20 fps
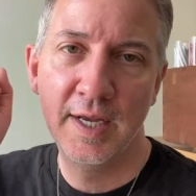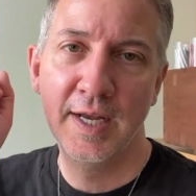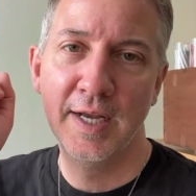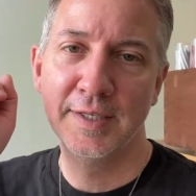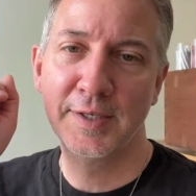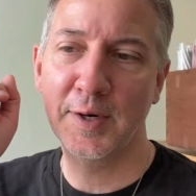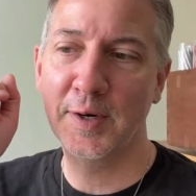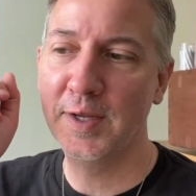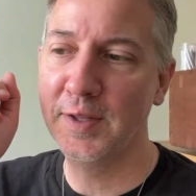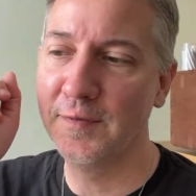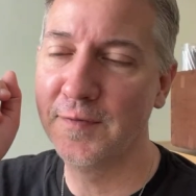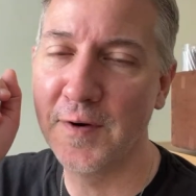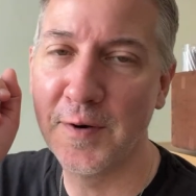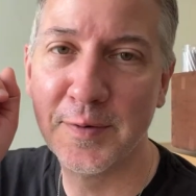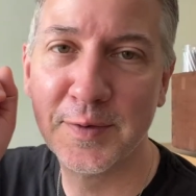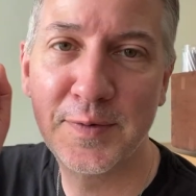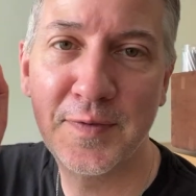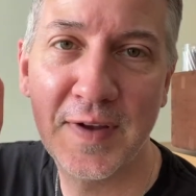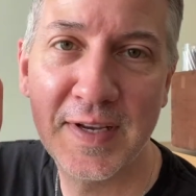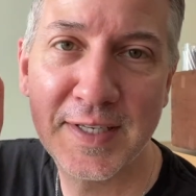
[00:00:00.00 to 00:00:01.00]
Sorry, the phone
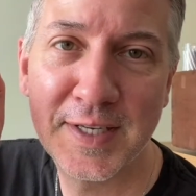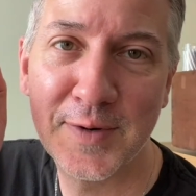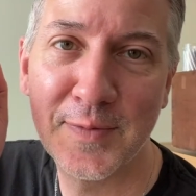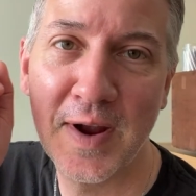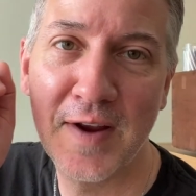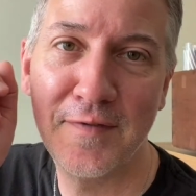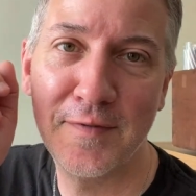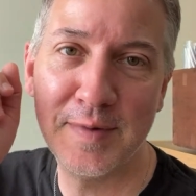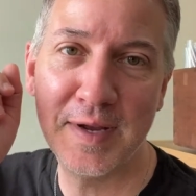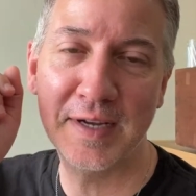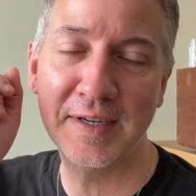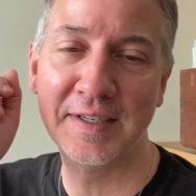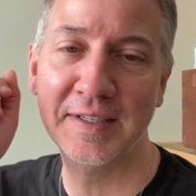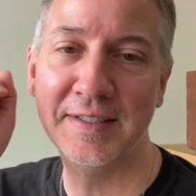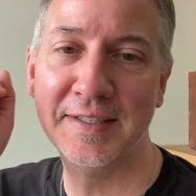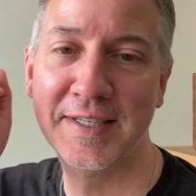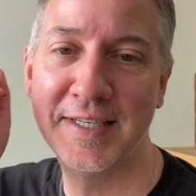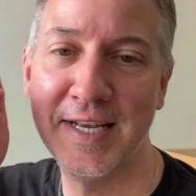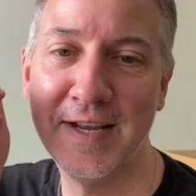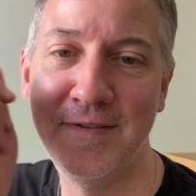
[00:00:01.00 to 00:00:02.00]
was facing away from me. I
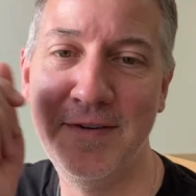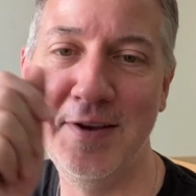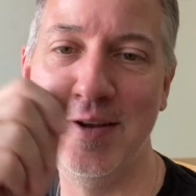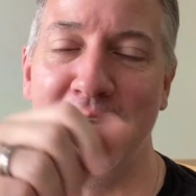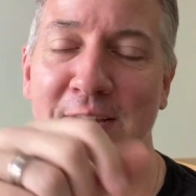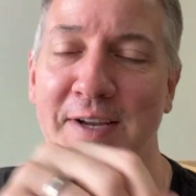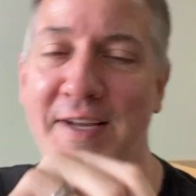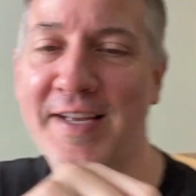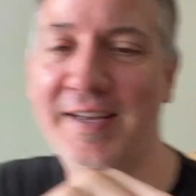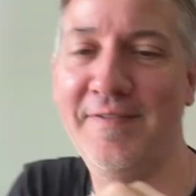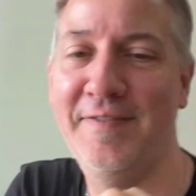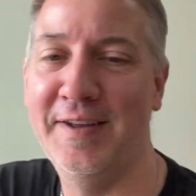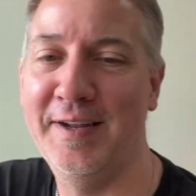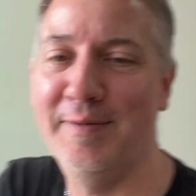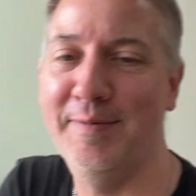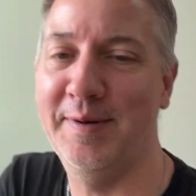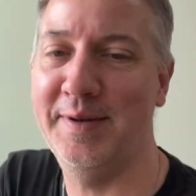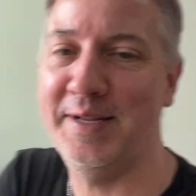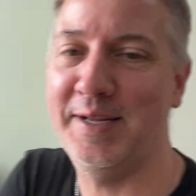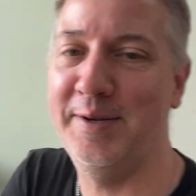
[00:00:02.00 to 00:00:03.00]
couldn't see if
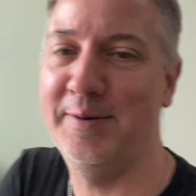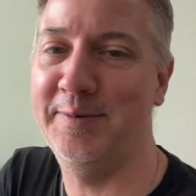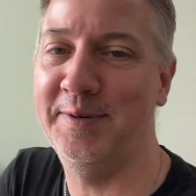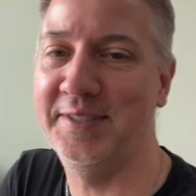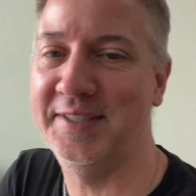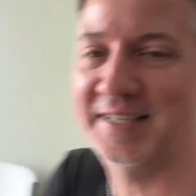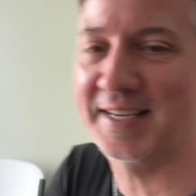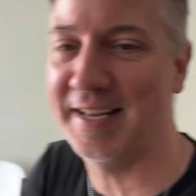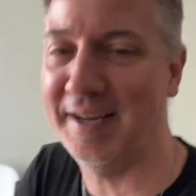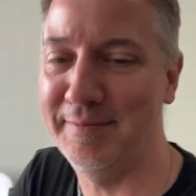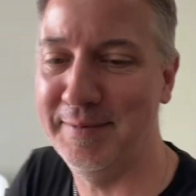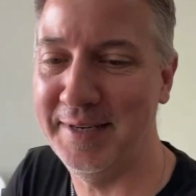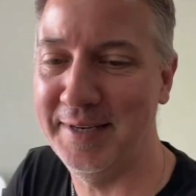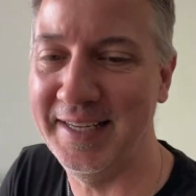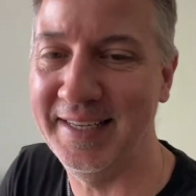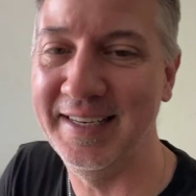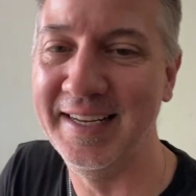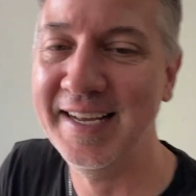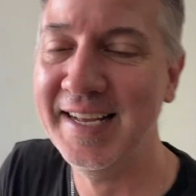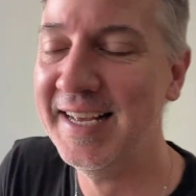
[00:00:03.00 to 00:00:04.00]
anybody was coming in.